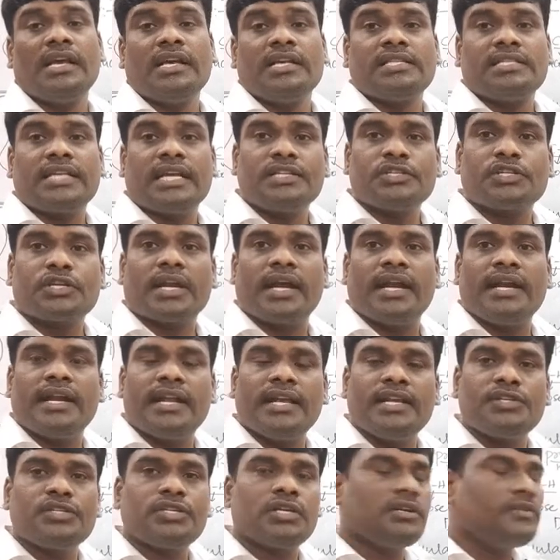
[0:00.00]
Such
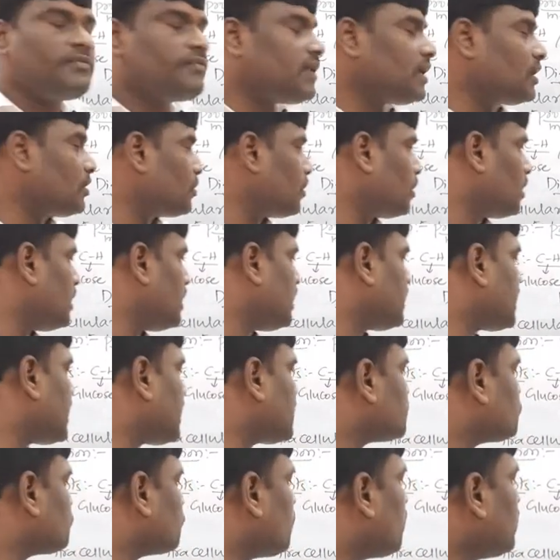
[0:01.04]
condition we call it
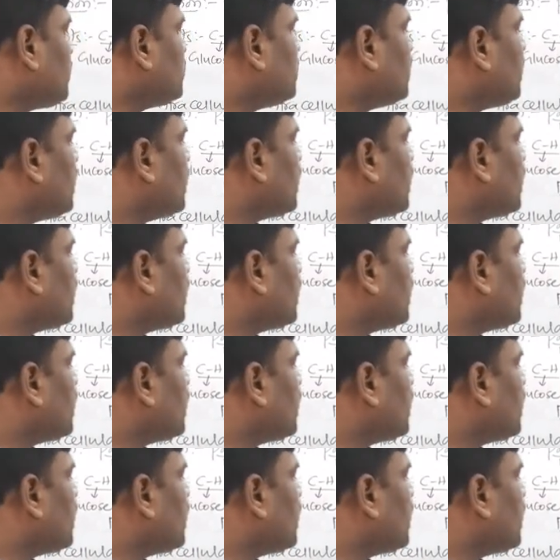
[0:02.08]
as what?